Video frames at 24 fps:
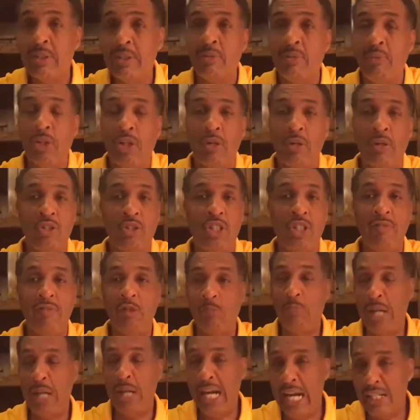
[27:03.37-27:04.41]
We go to
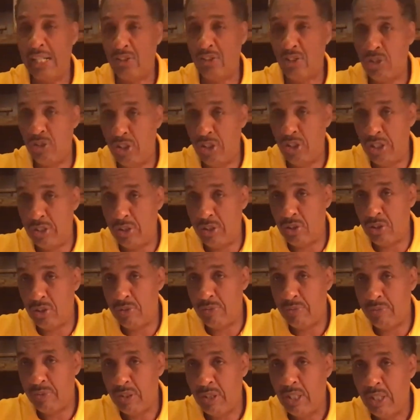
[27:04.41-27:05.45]
several passages.
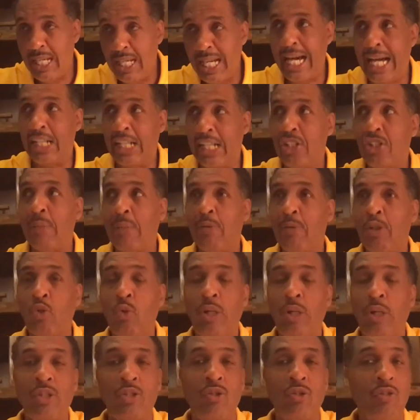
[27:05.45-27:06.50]
Acts chapter
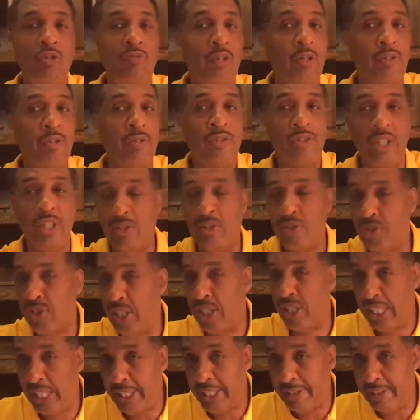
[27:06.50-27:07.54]
22 and verse
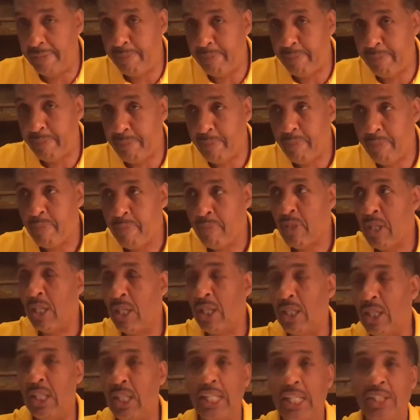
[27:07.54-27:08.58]
16.
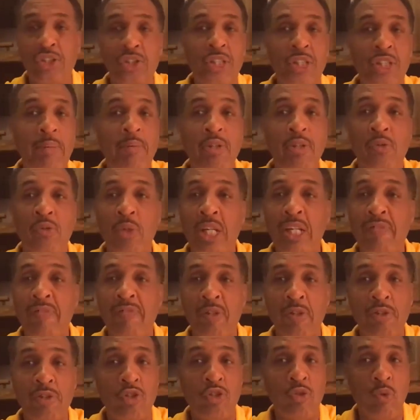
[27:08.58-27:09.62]
Galatians chapter 3 and
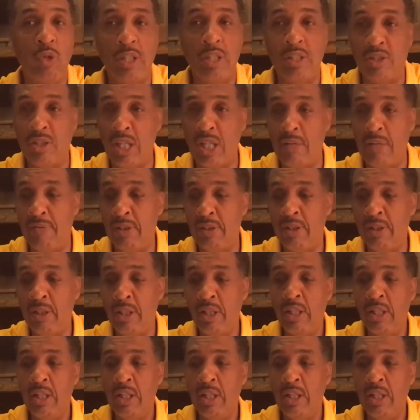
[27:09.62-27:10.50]
verse 27.